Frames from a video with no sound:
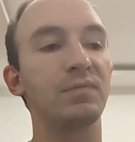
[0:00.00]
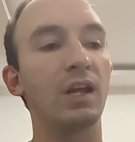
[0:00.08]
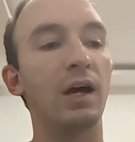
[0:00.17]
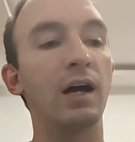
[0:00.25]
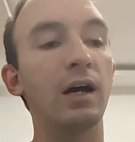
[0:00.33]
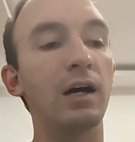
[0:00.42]

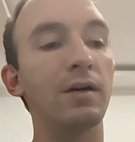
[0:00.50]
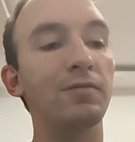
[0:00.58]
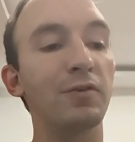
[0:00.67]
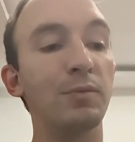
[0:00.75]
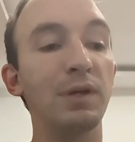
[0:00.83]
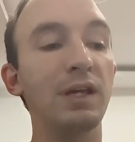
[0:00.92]

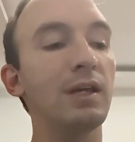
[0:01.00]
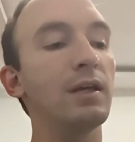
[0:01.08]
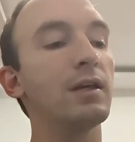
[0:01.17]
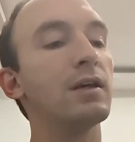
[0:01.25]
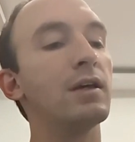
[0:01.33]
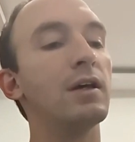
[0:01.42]
For
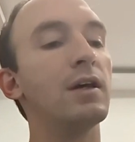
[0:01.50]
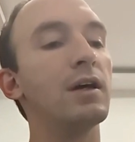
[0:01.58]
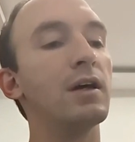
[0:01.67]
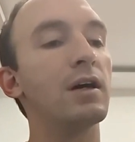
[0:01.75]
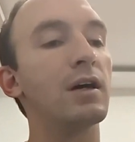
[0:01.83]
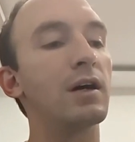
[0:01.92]
me,
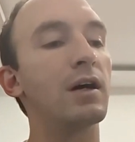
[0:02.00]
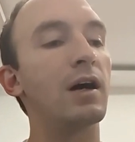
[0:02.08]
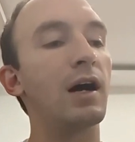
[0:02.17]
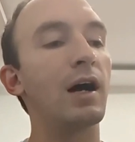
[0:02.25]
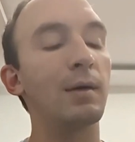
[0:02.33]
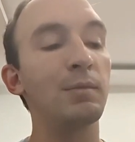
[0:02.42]

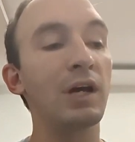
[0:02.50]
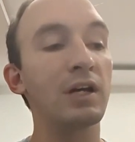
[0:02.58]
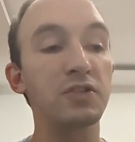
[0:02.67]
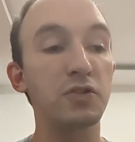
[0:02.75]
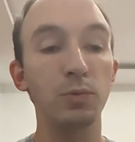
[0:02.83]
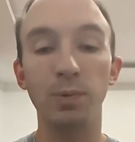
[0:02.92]
I'm
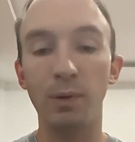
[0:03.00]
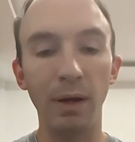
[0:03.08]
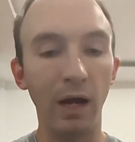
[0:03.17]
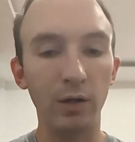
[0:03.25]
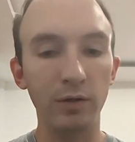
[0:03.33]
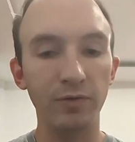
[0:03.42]
not super
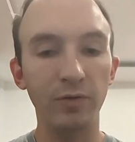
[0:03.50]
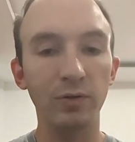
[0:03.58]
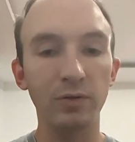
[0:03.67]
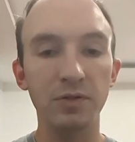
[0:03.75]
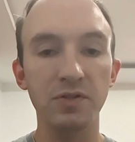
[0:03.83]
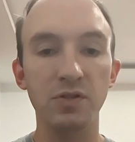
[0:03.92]

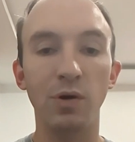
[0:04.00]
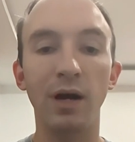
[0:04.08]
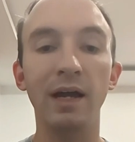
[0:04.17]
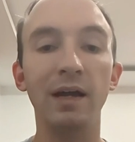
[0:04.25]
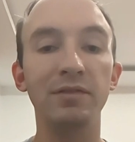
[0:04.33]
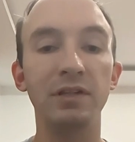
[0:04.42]
powerful, so
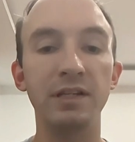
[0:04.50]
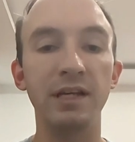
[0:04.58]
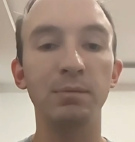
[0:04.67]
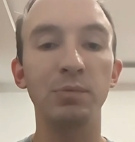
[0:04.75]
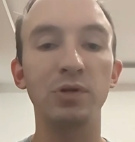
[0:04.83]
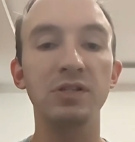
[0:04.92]
I have the
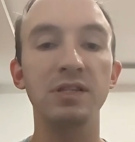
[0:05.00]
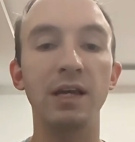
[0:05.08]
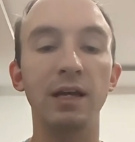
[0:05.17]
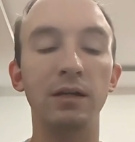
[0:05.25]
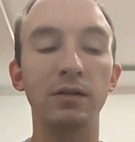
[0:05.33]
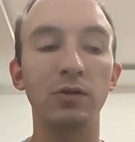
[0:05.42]
damper
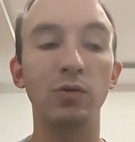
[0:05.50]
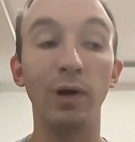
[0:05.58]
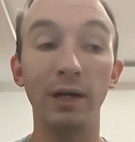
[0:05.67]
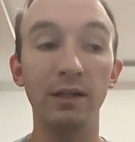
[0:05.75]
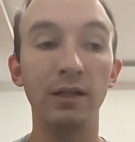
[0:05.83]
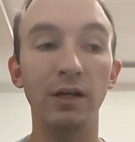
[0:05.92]
set
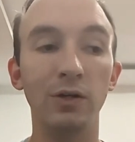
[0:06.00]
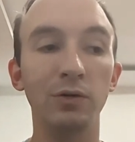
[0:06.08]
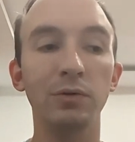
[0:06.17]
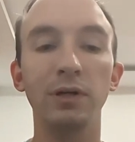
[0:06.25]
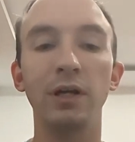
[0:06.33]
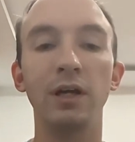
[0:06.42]
quite
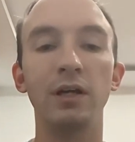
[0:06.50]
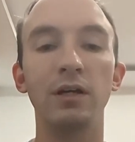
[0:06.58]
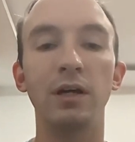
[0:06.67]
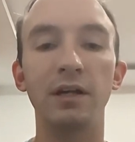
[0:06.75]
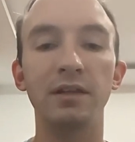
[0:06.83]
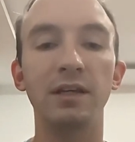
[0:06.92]
low.
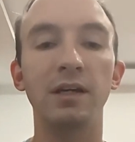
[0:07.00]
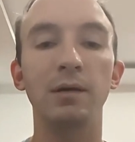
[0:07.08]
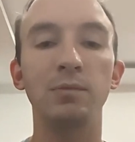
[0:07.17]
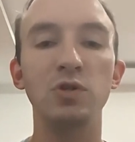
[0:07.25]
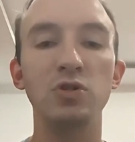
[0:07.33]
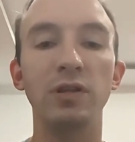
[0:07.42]
I think
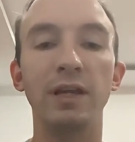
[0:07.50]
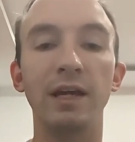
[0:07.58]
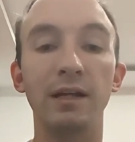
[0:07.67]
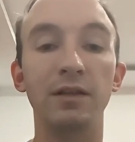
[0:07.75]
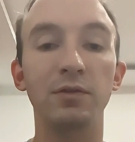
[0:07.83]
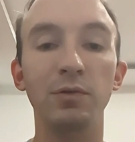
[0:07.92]
I'm usually
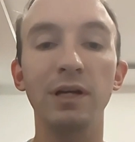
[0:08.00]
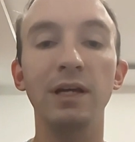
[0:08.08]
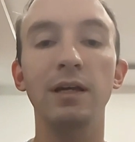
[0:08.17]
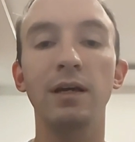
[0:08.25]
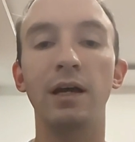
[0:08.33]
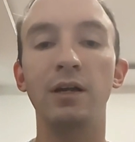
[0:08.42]
at a
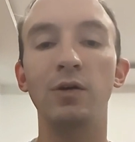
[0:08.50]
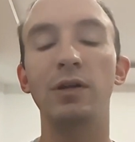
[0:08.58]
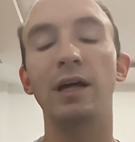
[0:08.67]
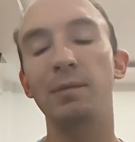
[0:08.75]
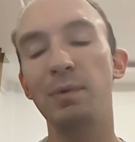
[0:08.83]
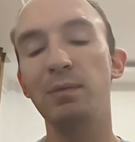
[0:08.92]
3. I know a
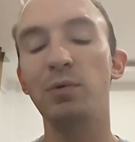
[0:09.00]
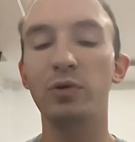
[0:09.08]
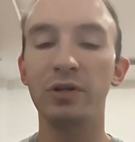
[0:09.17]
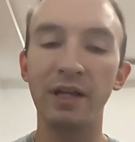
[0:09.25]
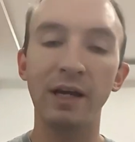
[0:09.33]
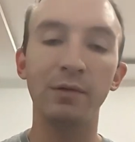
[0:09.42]
lot of people
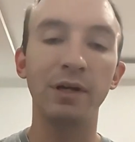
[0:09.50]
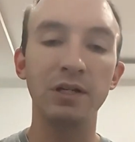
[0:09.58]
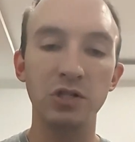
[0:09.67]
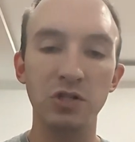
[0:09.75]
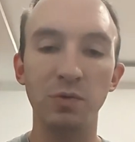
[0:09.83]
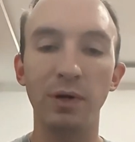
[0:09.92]
are in that
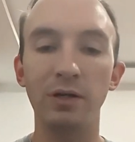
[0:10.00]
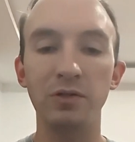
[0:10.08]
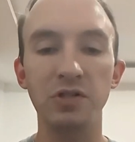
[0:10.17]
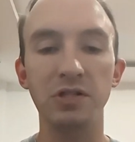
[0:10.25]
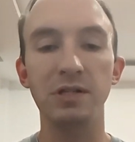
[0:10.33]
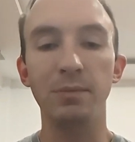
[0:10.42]
range as well.
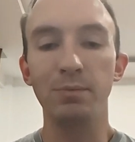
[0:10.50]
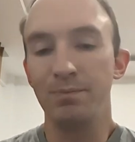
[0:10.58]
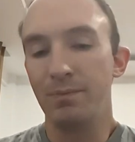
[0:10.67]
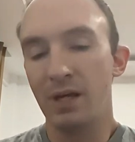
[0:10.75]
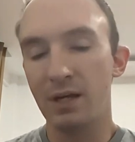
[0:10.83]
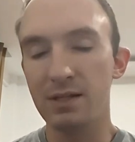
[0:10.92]
Seems
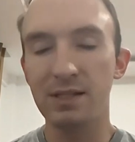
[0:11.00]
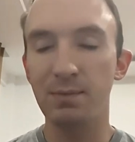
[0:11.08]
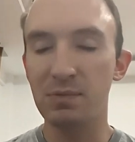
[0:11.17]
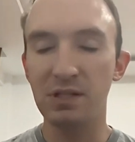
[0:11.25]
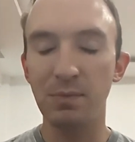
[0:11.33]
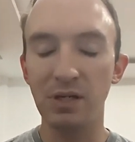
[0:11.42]

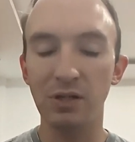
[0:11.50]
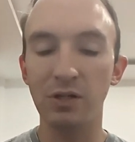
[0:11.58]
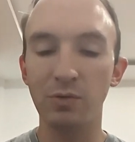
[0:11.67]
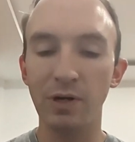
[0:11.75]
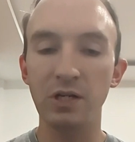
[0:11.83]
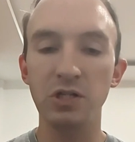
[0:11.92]
to be a
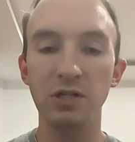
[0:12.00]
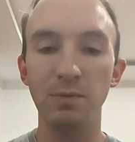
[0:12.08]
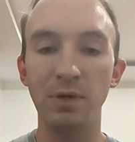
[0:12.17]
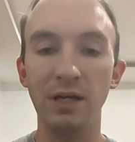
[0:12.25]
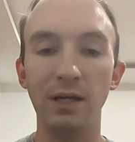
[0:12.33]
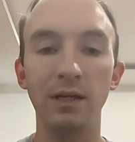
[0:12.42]
good range to
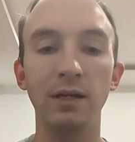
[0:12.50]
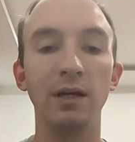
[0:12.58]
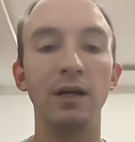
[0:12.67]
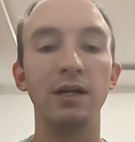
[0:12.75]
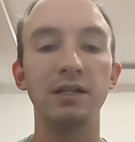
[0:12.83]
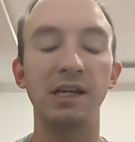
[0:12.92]
be in.
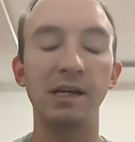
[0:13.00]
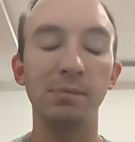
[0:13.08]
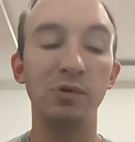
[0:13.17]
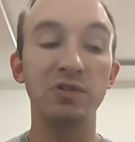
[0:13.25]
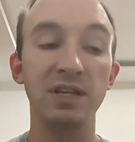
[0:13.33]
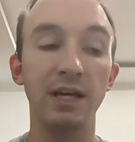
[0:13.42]

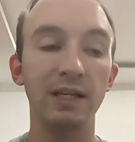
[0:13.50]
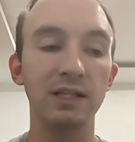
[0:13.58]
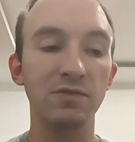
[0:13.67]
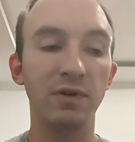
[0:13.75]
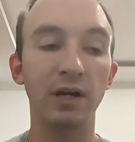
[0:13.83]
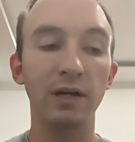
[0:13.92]
Damper
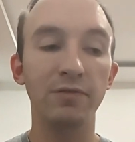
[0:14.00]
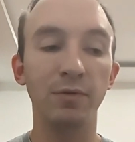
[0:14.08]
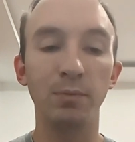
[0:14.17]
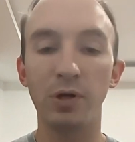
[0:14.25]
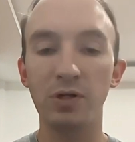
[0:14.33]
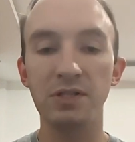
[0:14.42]
settings vary
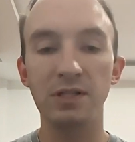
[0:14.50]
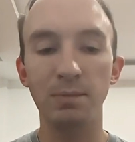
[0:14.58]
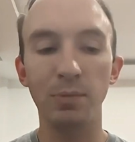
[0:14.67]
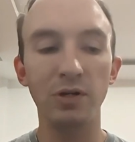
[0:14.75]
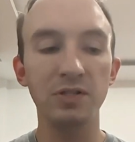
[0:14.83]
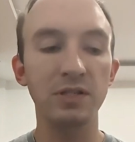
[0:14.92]
from person to
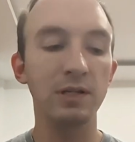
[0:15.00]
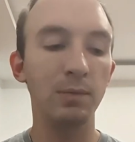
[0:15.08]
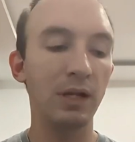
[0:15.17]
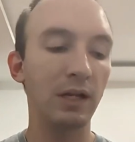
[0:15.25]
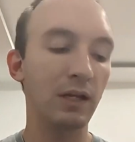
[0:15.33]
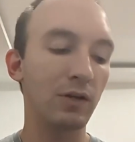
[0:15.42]
person
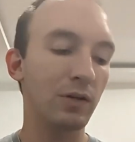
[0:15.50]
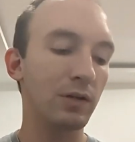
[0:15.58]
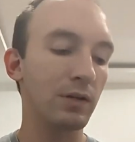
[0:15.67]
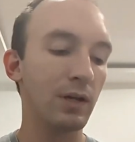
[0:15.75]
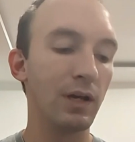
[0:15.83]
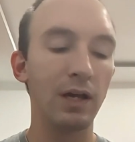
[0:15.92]
depending
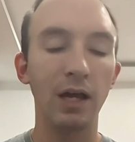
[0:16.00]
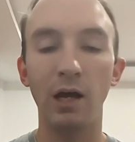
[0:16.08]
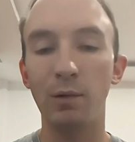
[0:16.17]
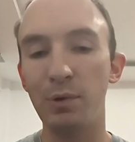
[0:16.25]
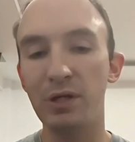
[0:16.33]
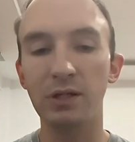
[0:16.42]
on
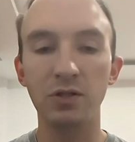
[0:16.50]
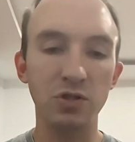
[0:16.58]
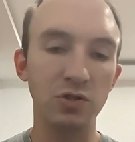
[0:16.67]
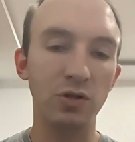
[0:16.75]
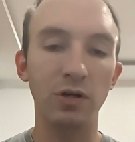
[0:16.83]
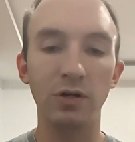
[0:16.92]
how big and
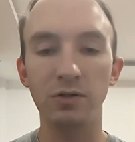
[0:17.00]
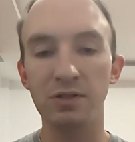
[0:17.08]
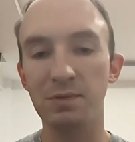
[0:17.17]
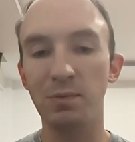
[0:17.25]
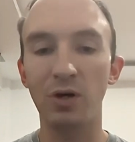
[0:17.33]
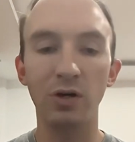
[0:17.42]
strong,
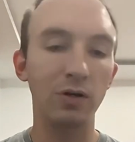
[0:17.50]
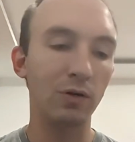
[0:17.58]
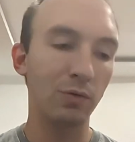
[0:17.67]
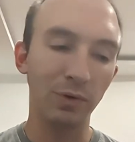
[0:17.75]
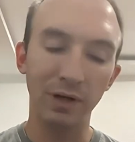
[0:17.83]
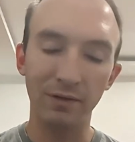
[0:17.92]

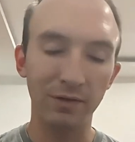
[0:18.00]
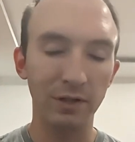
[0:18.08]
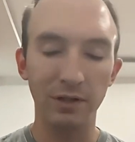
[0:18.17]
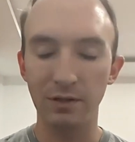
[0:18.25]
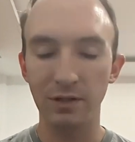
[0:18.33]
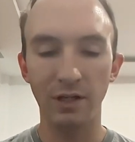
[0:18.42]
small,
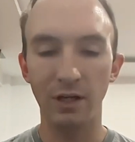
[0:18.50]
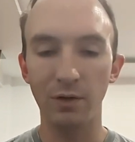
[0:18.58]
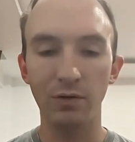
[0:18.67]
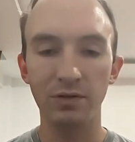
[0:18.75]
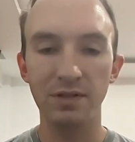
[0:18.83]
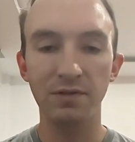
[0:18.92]
whatever,
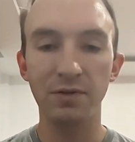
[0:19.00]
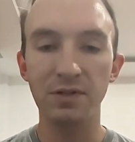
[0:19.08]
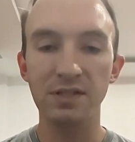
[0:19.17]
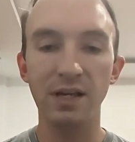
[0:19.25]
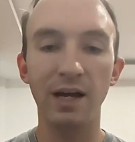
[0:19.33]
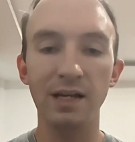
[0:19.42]
different
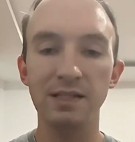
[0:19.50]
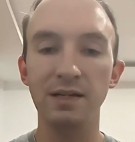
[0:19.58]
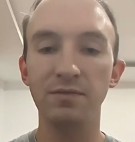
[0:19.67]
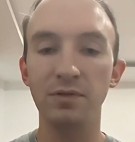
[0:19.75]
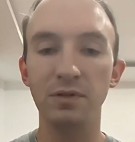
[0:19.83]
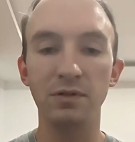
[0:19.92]
size,
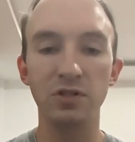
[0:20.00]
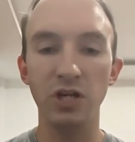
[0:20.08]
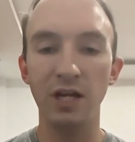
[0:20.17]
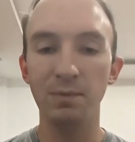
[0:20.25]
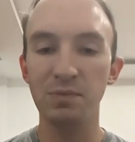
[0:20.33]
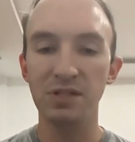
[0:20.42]
different
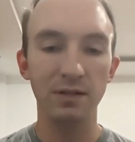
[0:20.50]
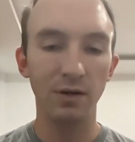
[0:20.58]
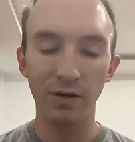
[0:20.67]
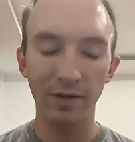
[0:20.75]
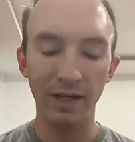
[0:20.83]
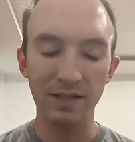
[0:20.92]
shapes,
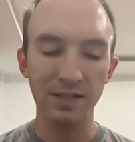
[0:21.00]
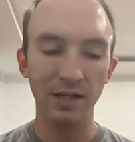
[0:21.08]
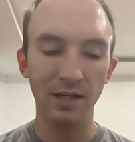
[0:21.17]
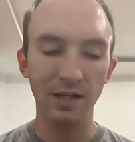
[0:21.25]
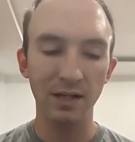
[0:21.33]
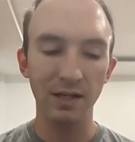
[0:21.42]
all that stuff,
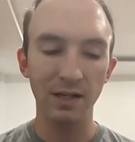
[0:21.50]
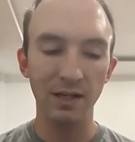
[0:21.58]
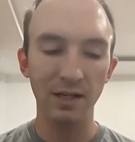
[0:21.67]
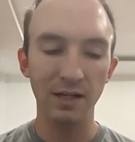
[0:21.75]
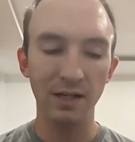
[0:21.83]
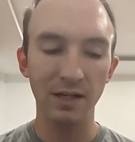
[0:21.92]
how
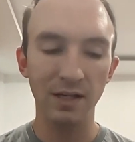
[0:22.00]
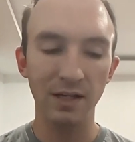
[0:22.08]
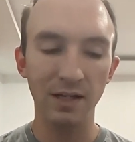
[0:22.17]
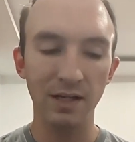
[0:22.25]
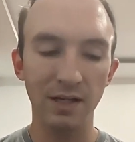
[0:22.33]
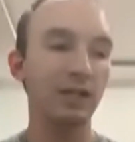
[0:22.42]
big your
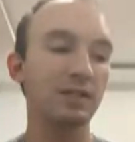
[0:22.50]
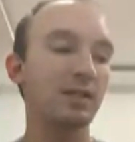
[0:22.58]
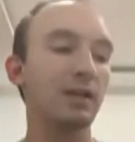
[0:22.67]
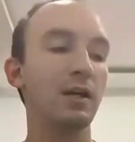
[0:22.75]
engine is.